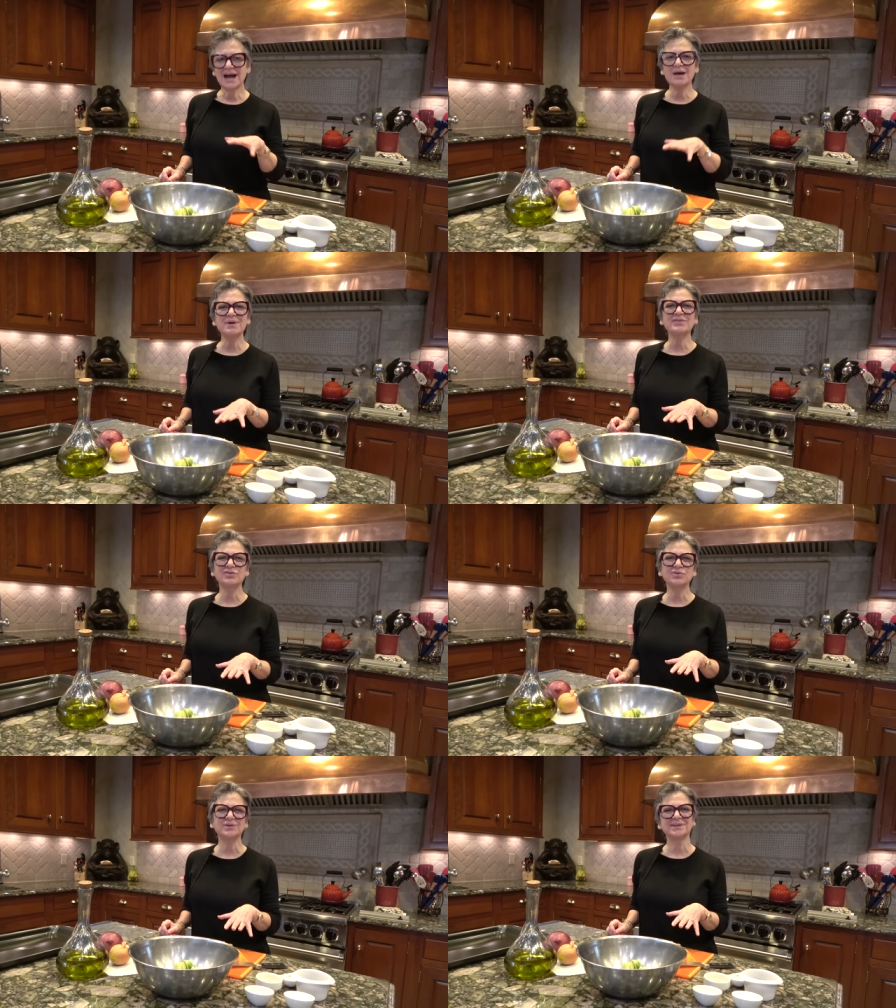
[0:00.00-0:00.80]
I make
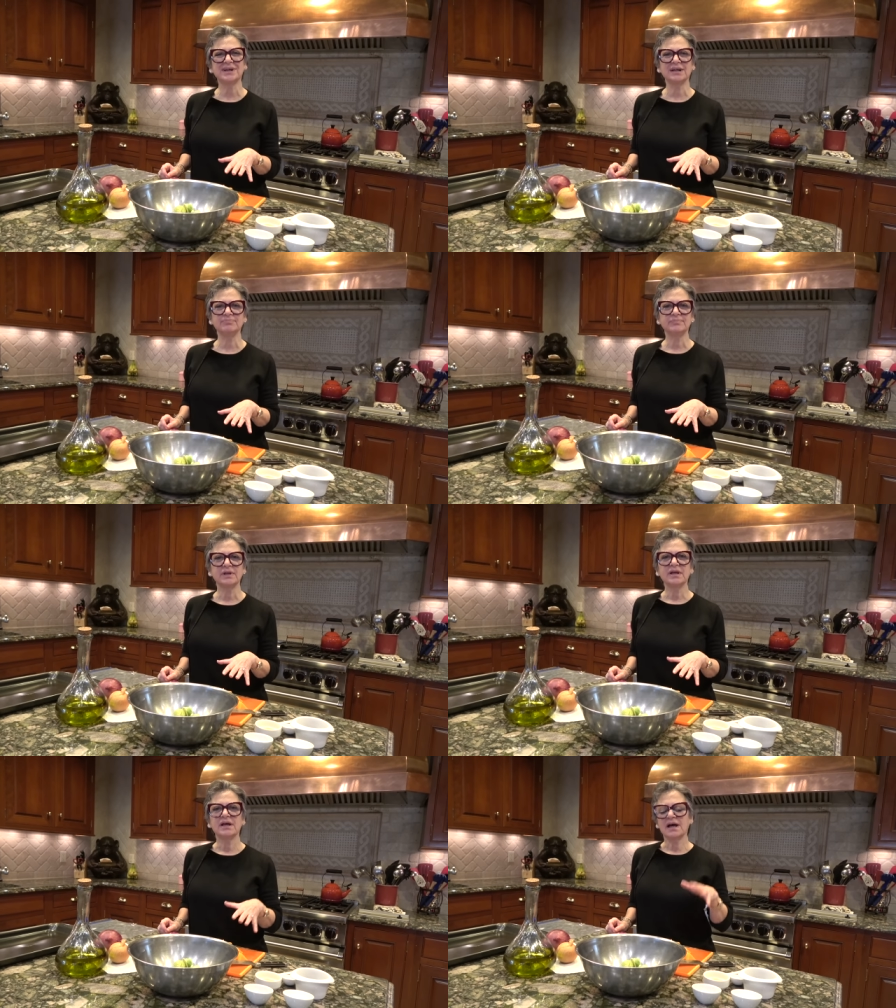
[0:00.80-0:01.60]
this all the time.
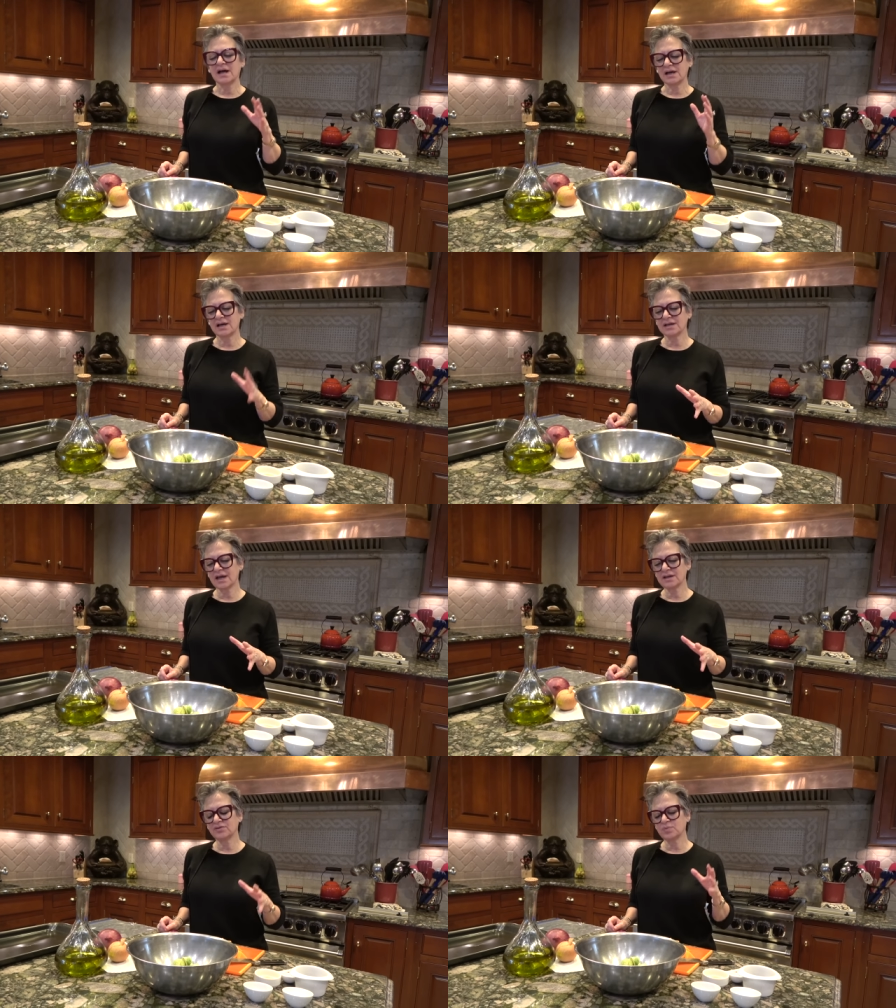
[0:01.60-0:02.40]

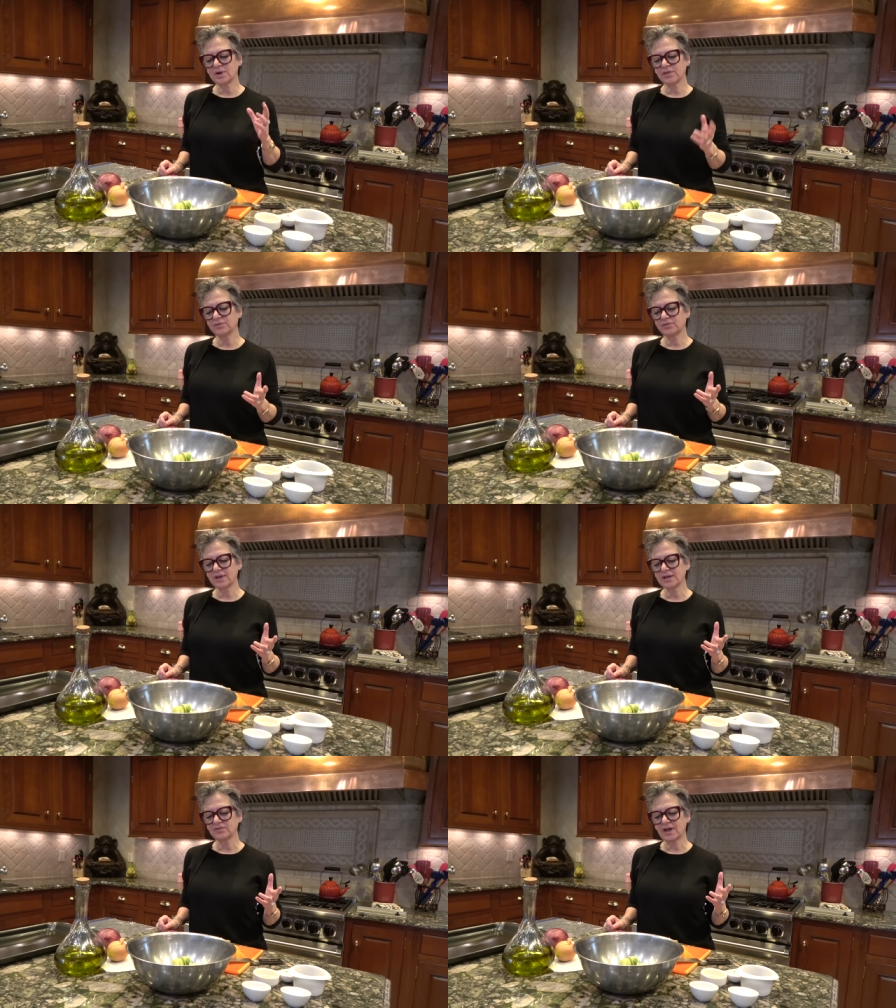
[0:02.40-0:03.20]
Again, it's one of those
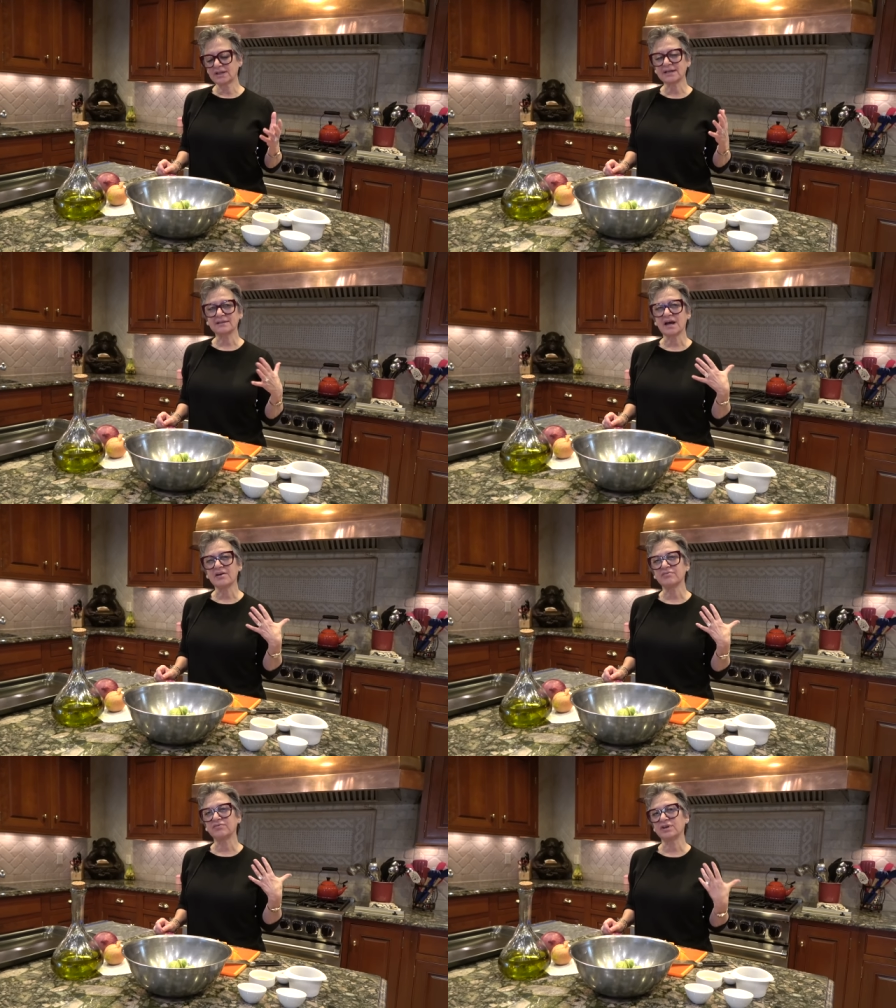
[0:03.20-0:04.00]
things, I like to
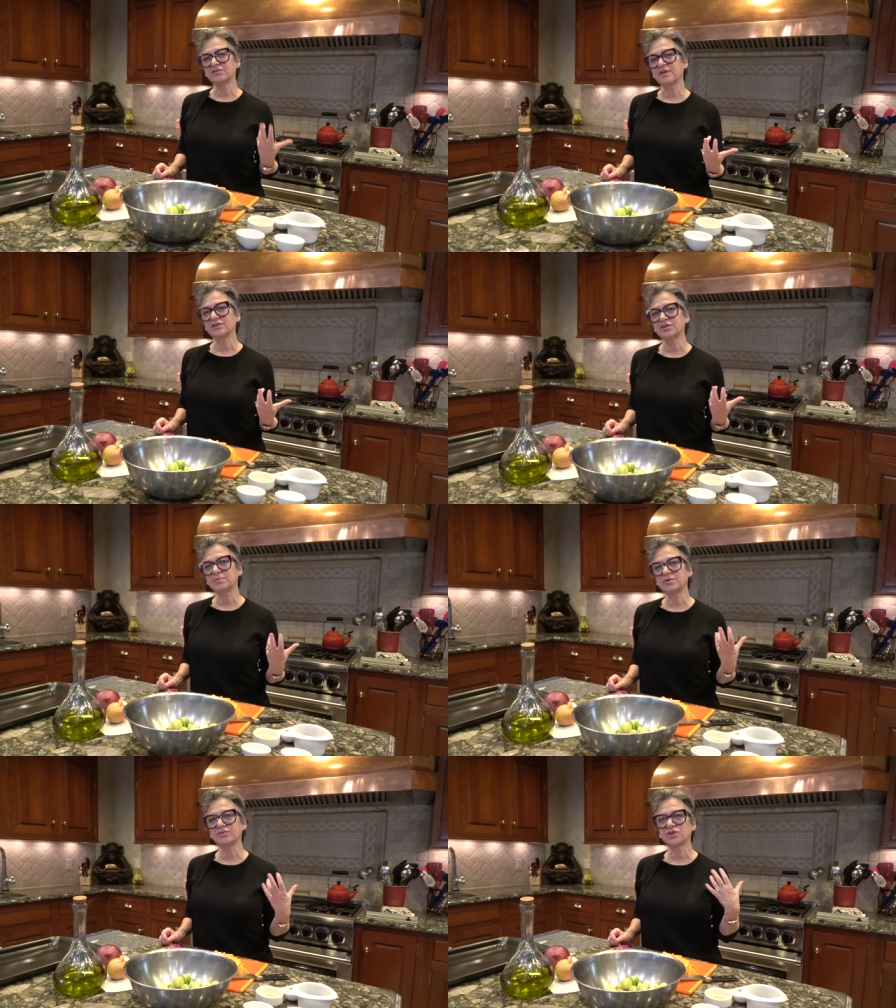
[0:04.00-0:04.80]
have fresh
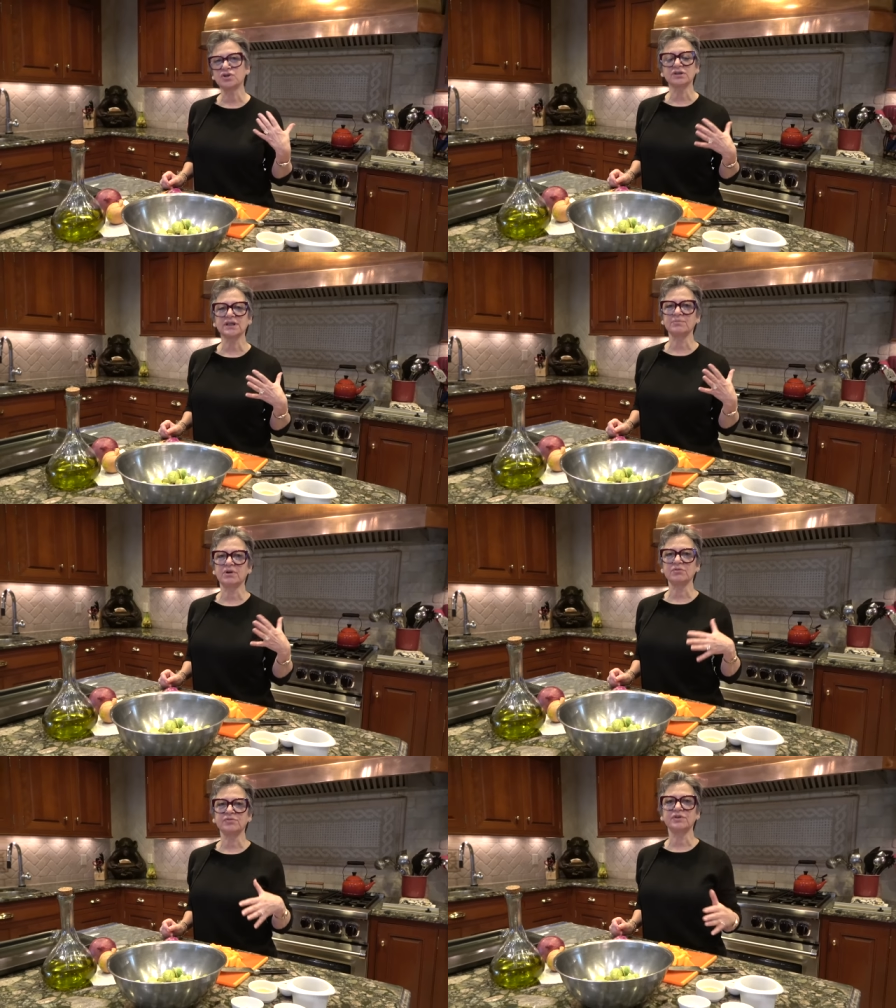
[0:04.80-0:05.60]
vegetables cooked in
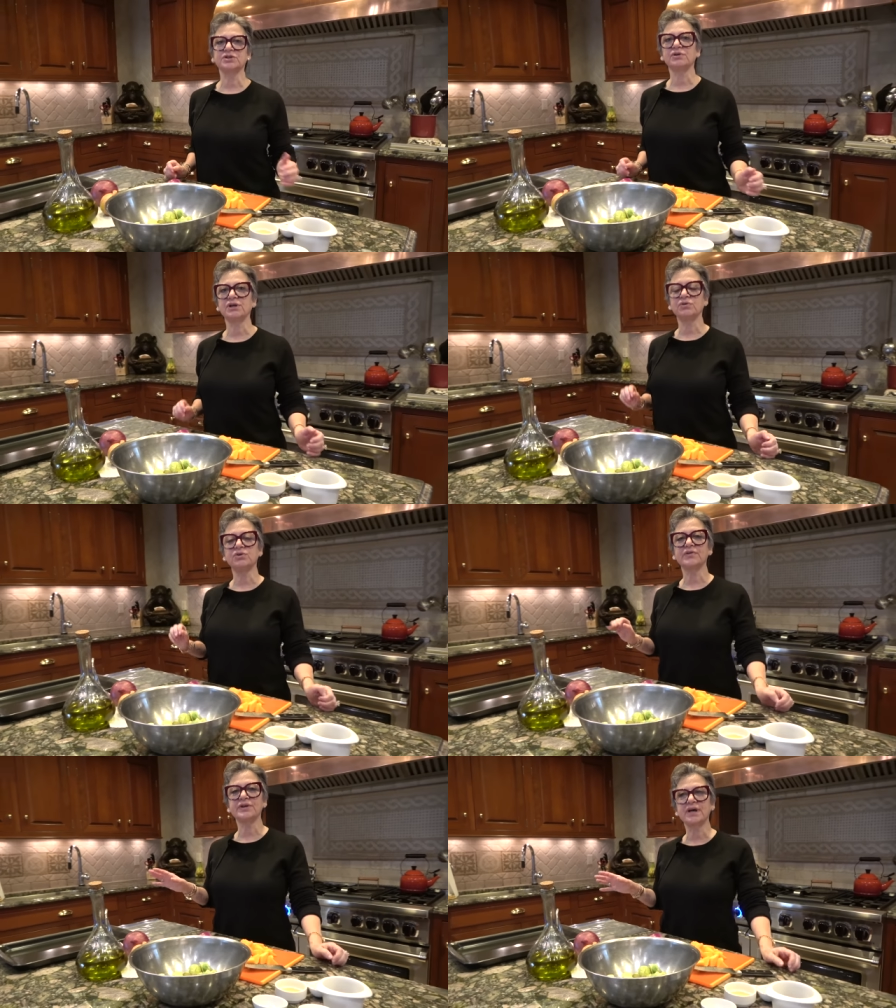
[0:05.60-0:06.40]
my refrigerator
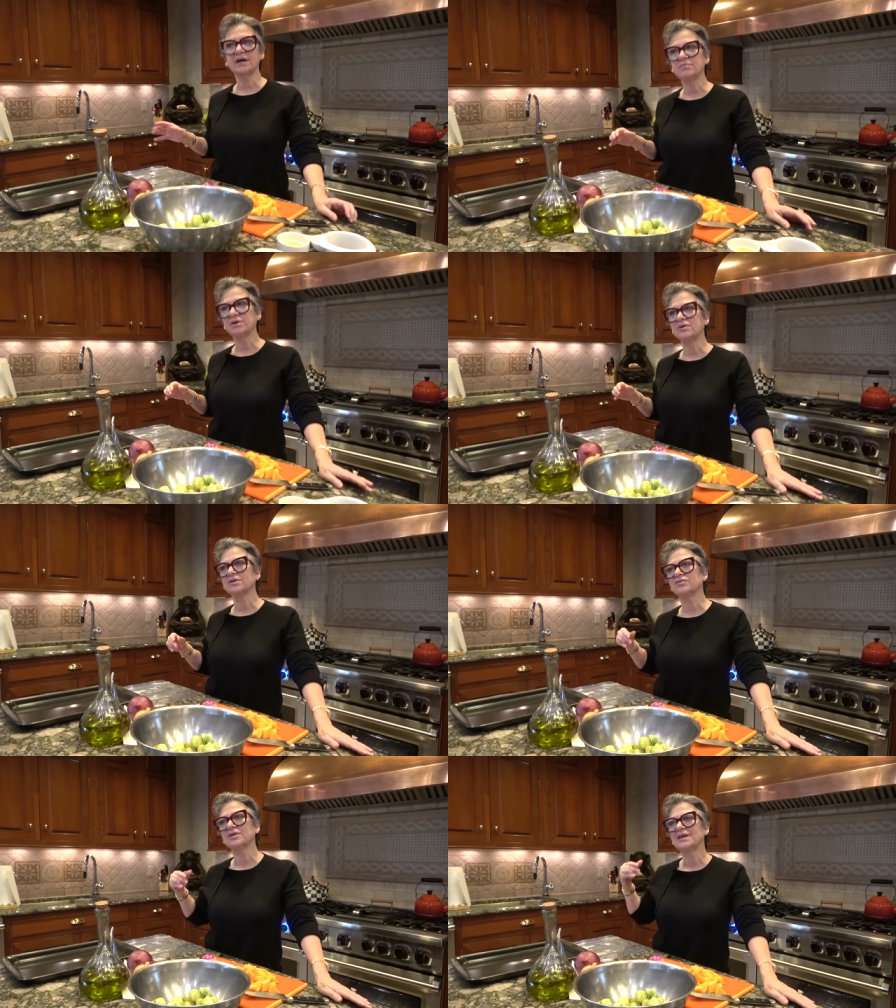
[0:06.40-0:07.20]
all the time
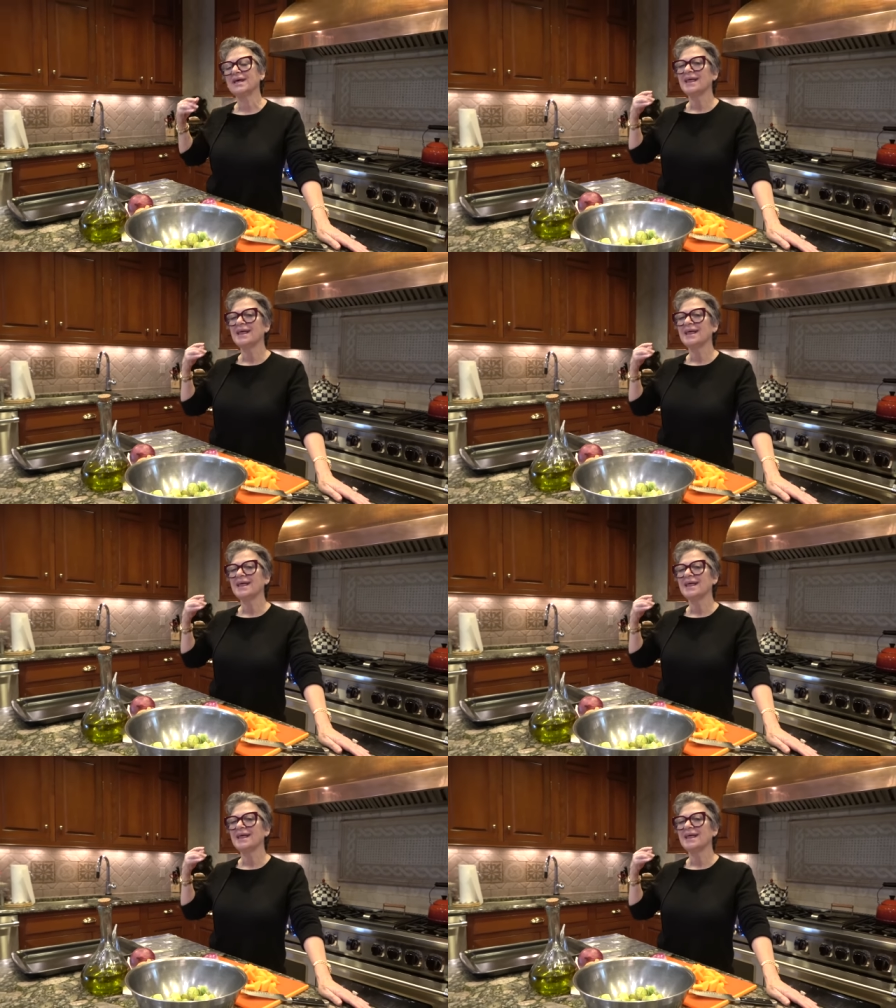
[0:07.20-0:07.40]
because